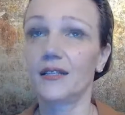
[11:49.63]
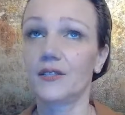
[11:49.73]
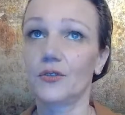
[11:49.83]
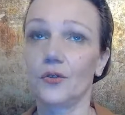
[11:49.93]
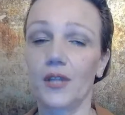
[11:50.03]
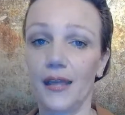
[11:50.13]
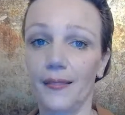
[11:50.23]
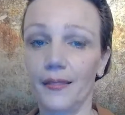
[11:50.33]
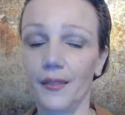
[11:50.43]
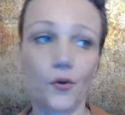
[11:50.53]
so
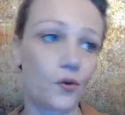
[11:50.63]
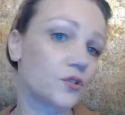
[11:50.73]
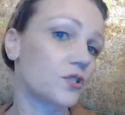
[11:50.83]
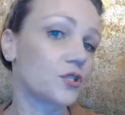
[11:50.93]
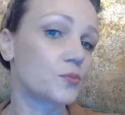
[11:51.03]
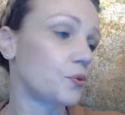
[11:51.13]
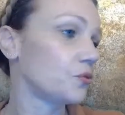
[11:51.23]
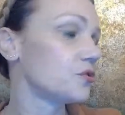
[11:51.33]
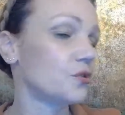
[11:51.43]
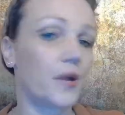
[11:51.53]
then the horse just
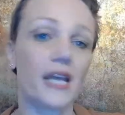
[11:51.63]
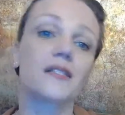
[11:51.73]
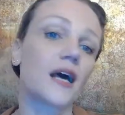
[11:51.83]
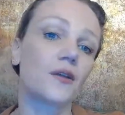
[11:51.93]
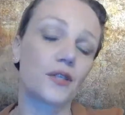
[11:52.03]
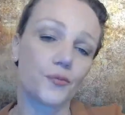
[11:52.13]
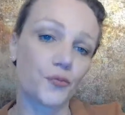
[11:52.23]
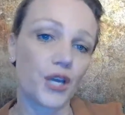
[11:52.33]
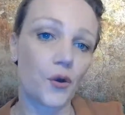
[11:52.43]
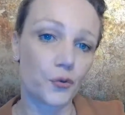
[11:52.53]
pulls the reins out and
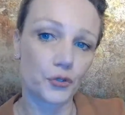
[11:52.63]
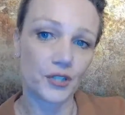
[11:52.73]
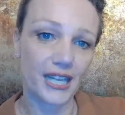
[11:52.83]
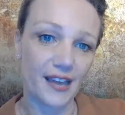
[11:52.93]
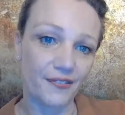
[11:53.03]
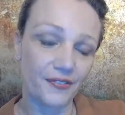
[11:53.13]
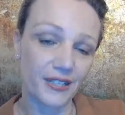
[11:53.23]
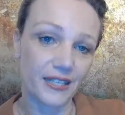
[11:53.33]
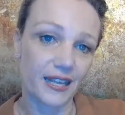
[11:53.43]
we go to the left.